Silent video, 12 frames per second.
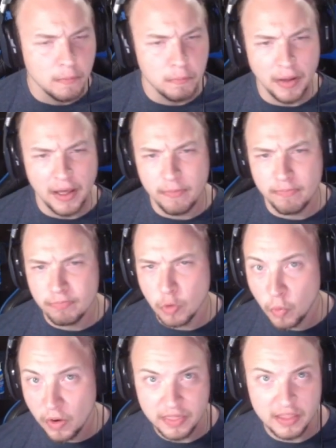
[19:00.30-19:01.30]
but
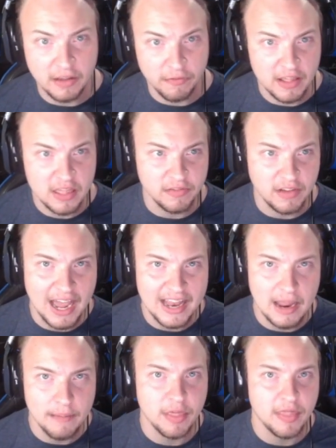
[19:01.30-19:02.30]
with the defensive line
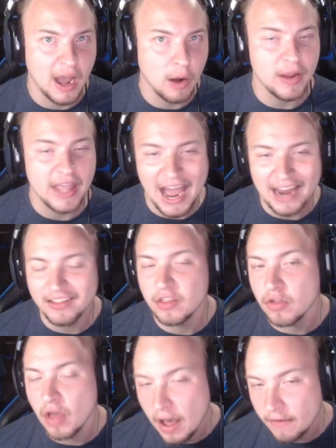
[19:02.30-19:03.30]
depth that we added
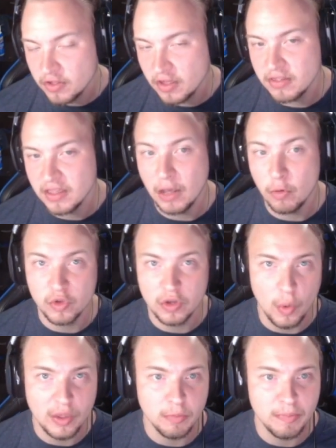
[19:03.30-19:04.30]
this offseason, it was
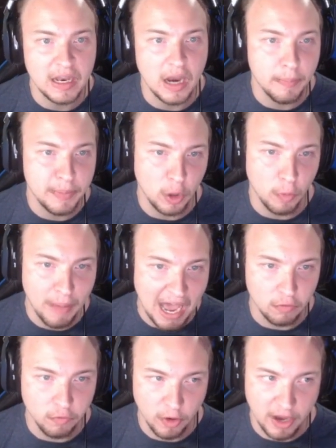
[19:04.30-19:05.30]
going to be an uphill
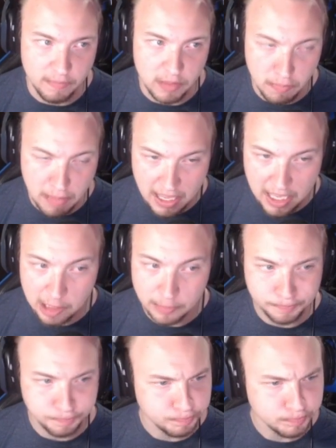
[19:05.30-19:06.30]
battle for him to make it.
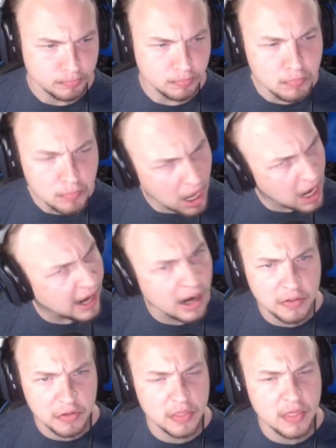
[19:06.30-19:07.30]
I
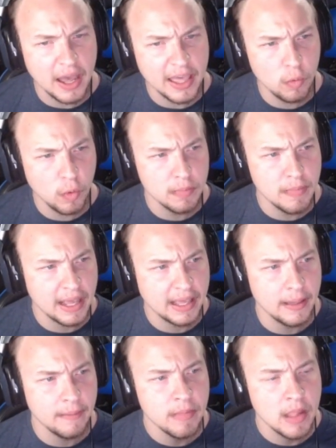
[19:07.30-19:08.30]
honestly thought he would make
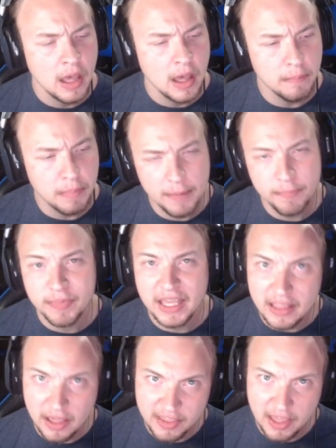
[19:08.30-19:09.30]
it, but he
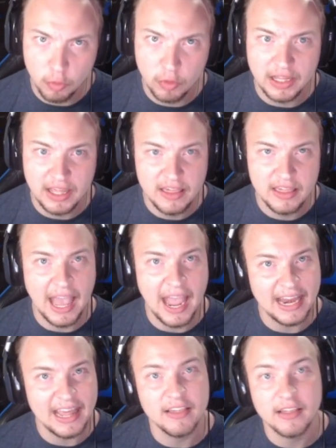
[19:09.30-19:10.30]
does get released,
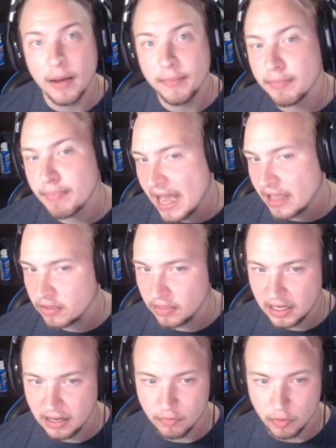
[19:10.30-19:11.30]
and he is coming back to the
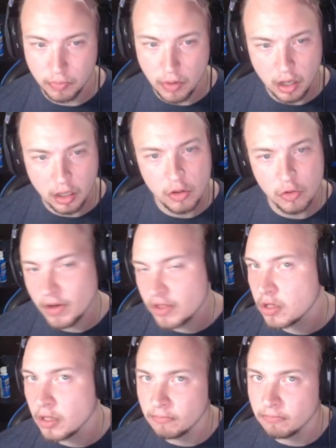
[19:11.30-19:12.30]
Denver Broncos,
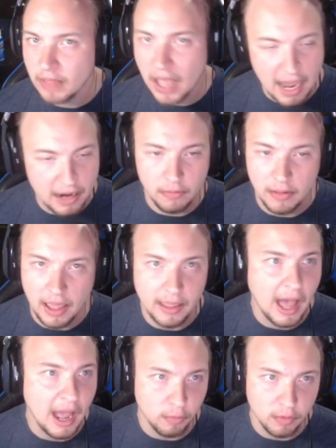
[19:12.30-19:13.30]
which I don't hate.
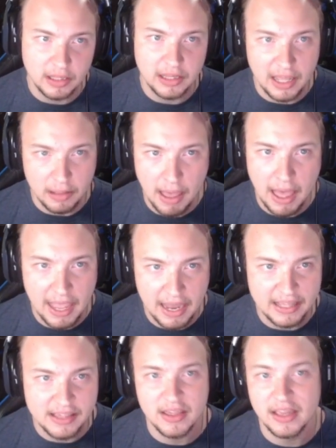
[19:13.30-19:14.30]
I really like Matt
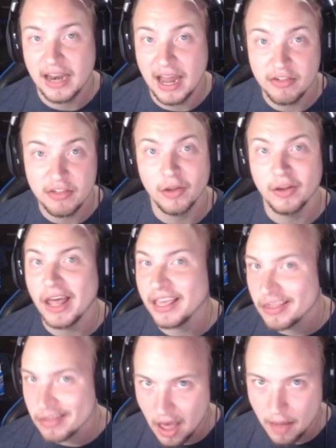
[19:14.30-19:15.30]
Henningsen, and I still like
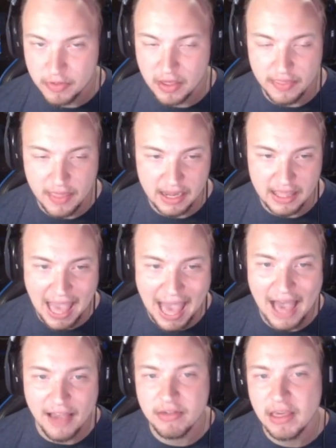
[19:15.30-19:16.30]
his upside that he
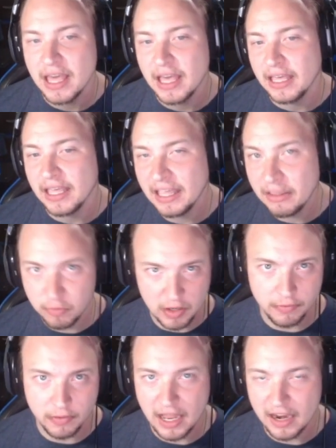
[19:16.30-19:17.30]
has. Even
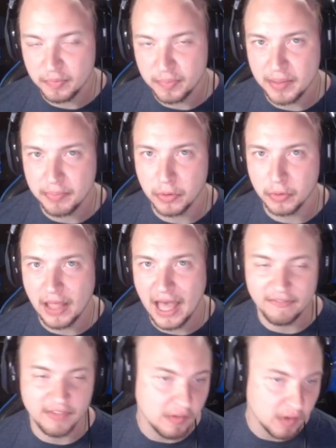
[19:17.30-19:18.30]
if a lot of people
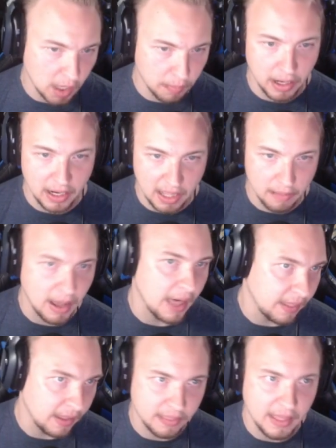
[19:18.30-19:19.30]
have given up on him, I
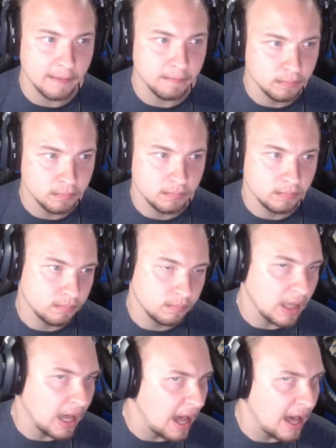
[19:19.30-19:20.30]
think that
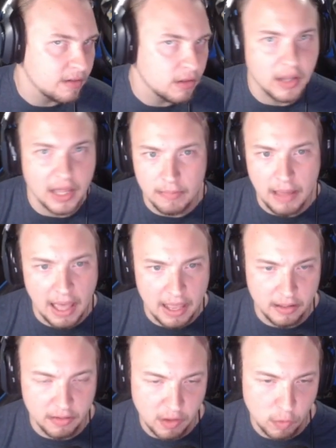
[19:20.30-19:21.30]
I still like Matt
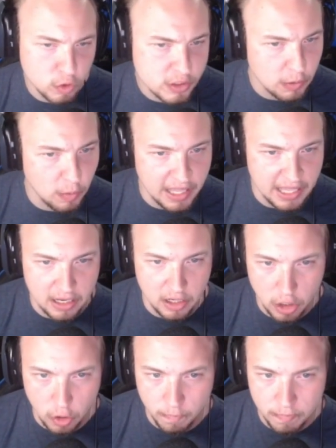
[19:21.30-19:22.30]
Henningsen. We'll see what he can
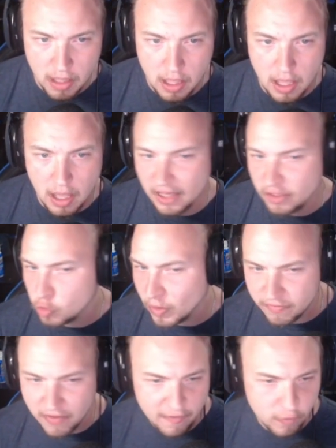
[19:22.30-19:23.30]
do. He's
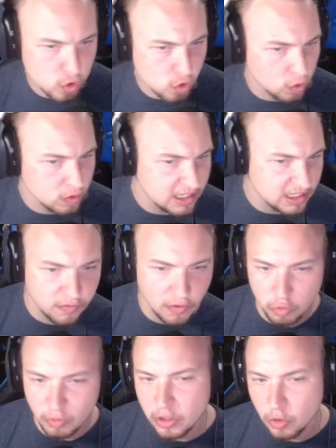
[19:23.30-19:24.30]
25 years old,
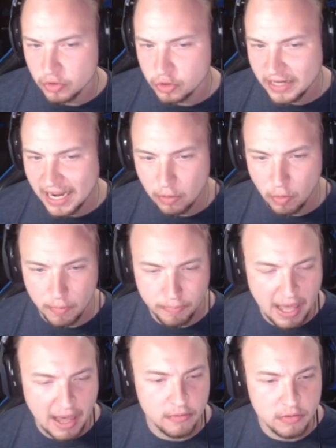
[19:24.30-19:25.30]
6'3", 291
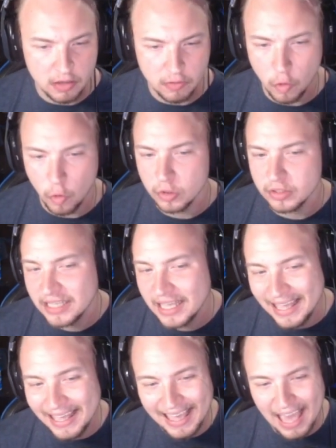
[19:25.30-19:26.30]
pounds, and of course,
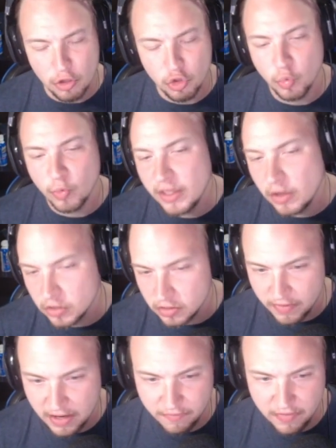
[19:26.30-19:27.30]
he has 3 years of
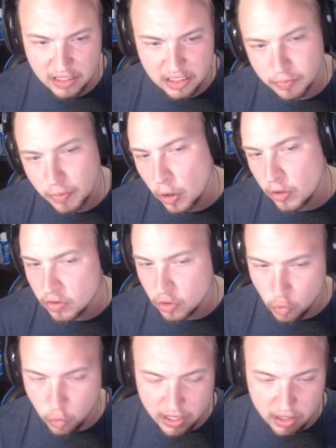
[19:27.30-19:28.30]
NFL experience in
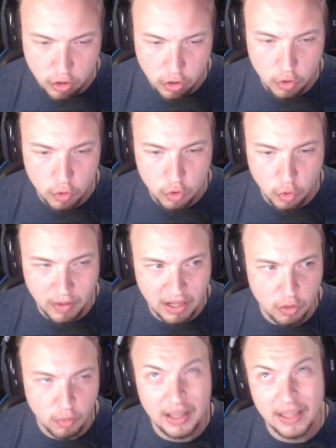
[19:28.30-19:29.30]
22,
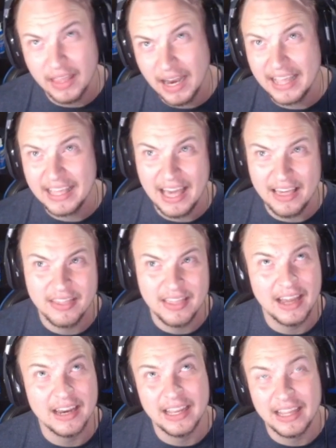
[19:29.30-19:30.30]
23, and then I guess
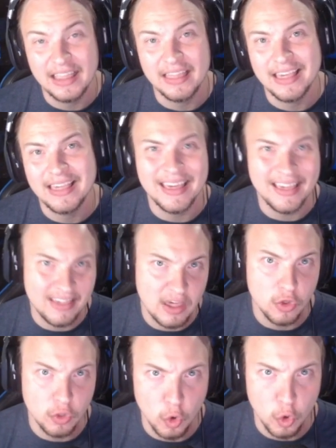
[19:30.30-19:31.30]
technically this is
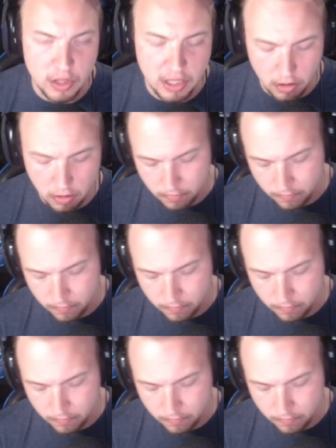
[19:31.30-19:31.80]
his 3rd year.